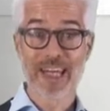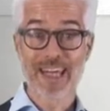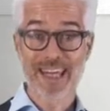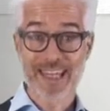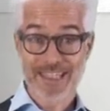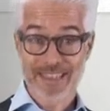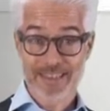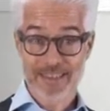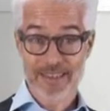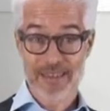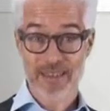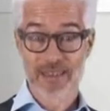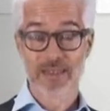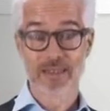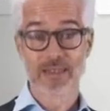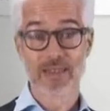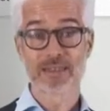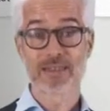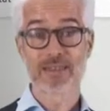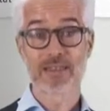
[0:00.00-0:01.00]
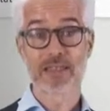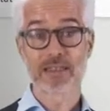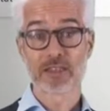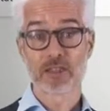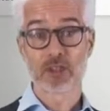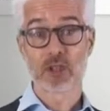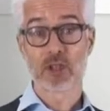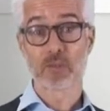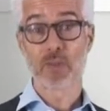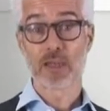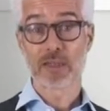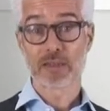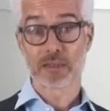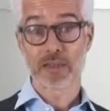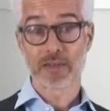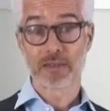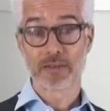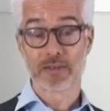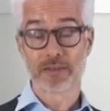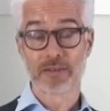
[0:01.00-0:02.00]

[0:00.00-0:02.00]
is a celestial body,